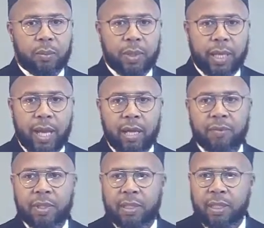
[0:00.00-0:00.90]
We
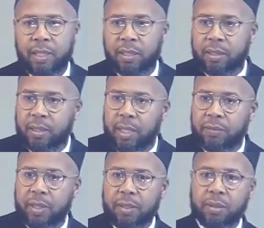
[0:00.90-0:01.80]
have indeed
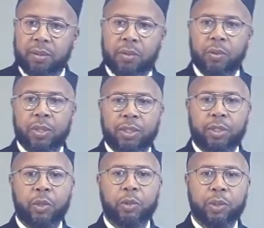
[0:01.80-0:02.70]
given to the
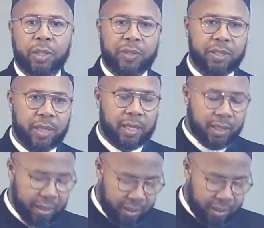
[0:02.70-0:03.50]
children of Israel